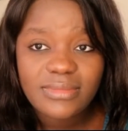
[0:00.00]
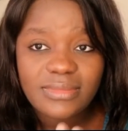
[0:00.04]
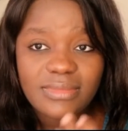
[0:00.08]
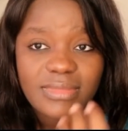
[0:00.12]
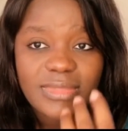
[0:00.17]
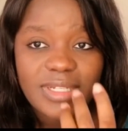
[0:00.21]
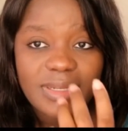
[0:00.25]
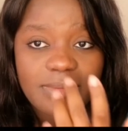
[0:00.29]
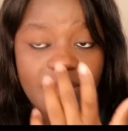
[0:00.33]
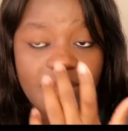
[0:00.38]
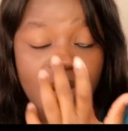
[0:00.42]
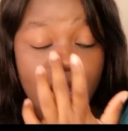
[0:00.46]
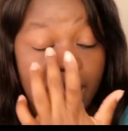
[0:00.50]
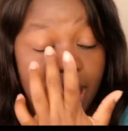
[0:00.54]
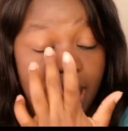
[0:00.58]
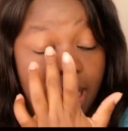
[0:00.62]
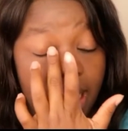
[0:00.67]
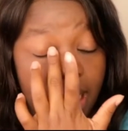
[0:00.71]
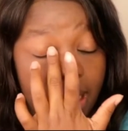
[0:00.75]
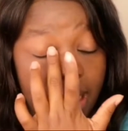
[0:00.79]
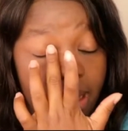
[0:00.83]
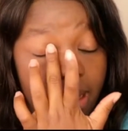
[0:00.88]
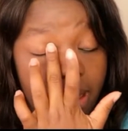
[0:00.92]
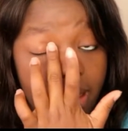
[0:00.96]
in my
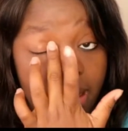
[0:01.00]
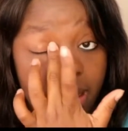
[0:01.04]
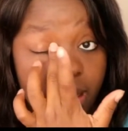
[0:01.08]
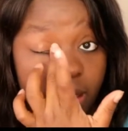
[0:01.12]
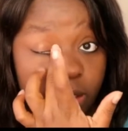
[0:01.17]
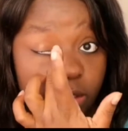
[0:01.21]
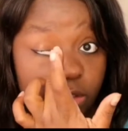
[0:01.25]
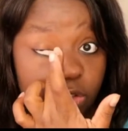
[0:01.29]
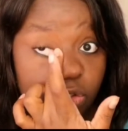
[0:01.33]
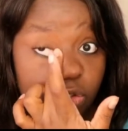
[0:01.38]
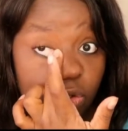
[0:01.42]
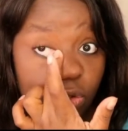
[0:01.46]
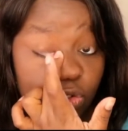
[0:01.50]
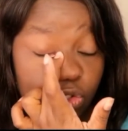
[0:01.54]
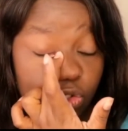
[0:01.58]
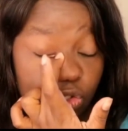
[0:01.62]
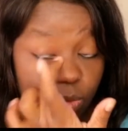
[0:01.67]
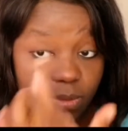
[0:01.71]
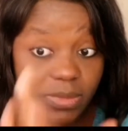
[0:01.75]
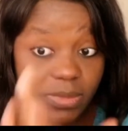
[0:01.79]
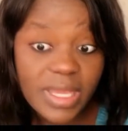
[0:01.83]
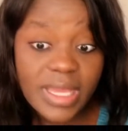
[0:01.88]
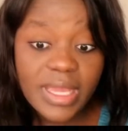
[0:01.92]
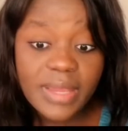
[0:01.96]
eye. So
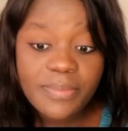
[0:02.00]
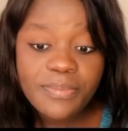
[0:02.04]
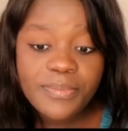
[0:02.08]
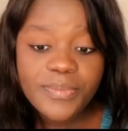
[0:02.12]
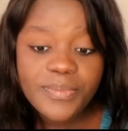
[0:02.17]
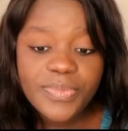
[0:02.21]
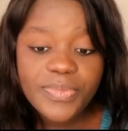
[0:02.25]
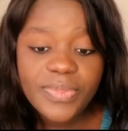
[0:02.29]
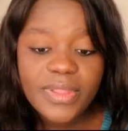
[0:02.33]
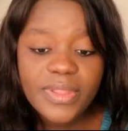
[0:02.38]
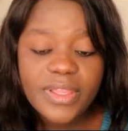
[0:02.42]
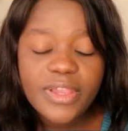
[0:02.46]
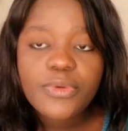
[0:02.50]
to me,